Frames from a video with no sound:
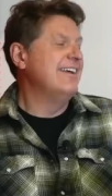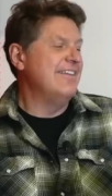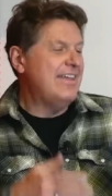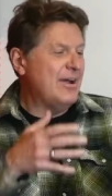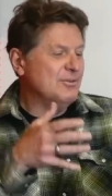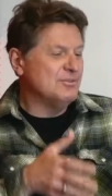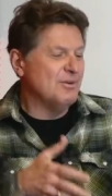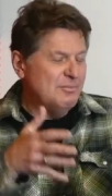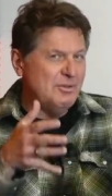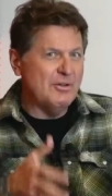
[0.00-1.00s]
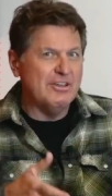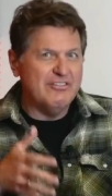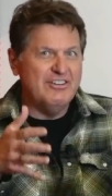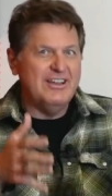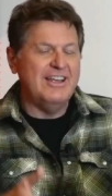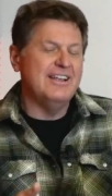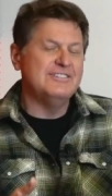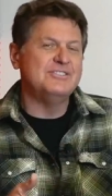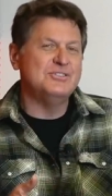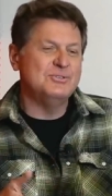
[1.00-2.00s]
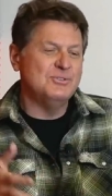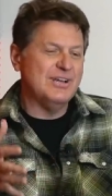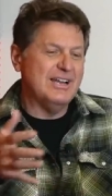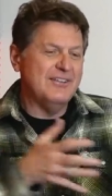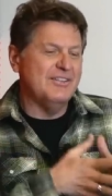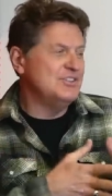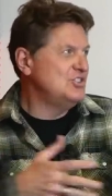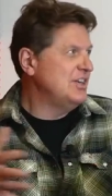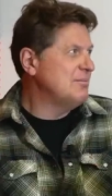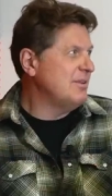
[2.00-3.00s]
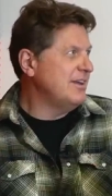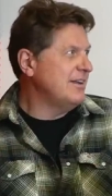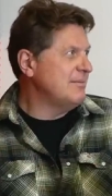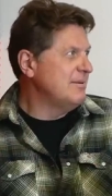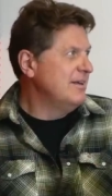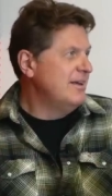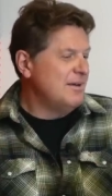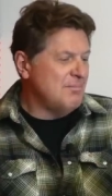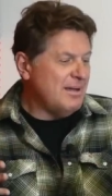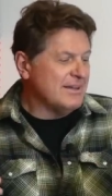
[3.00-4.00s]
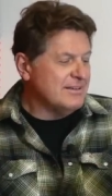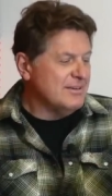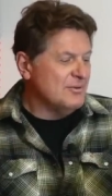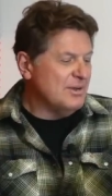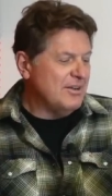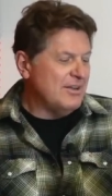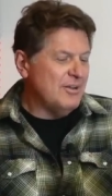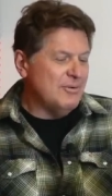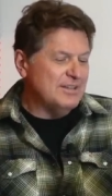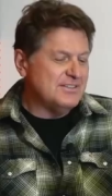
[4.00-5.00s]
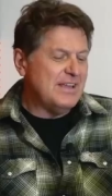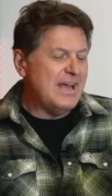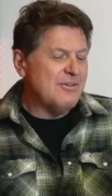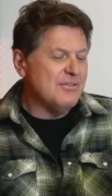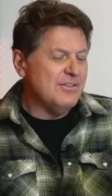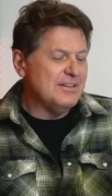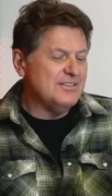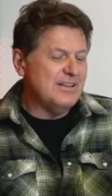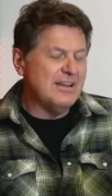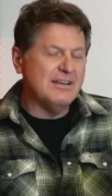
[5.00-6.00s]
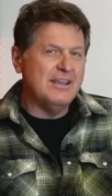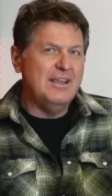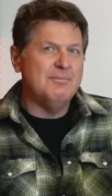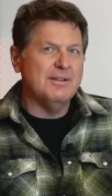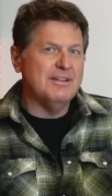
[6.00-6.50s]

And that was where Buick fit into kind of the GM lineup. Yeah. But when it all went south, they decided to keep it.